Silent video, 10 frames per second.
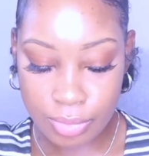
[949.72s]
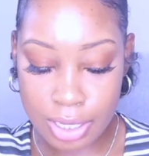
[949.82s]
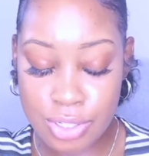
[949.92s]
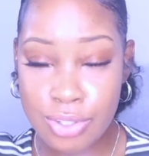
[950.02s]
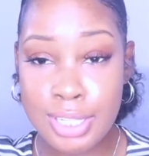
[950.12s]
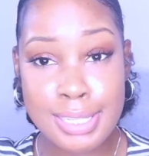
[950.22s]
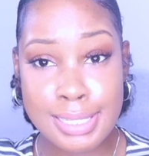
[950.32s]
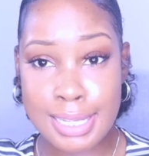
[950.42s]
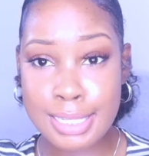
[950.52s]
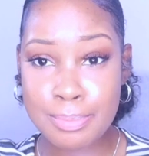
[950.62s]
do these
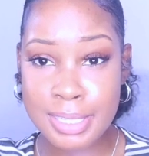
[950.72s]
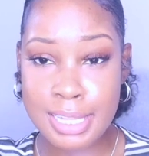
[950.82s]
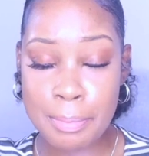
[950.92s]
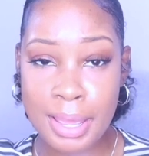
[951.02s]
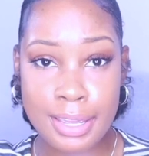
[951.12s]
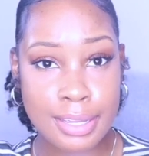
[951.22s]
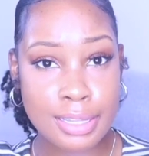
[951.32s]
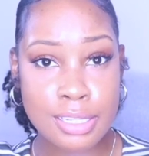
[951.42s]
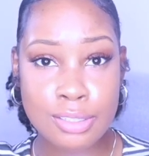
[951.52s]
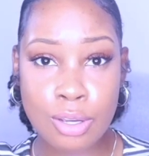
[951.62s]
assessments that my
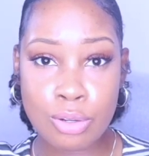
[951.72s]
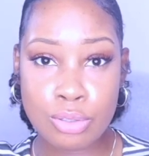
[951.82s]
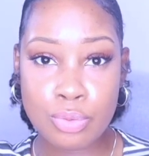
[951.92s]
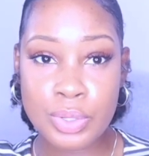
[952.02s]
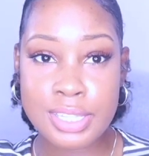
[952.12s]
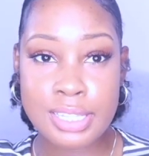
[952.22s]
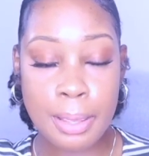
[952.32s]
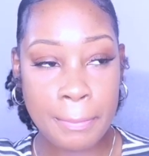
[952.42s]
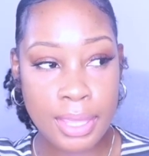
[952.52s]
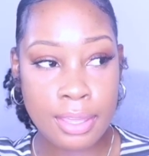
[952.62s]
Nclex coach would
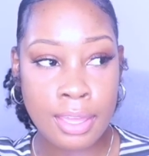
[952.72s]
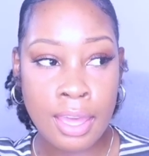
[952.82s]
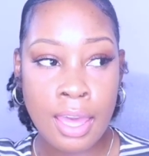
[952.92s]
send me.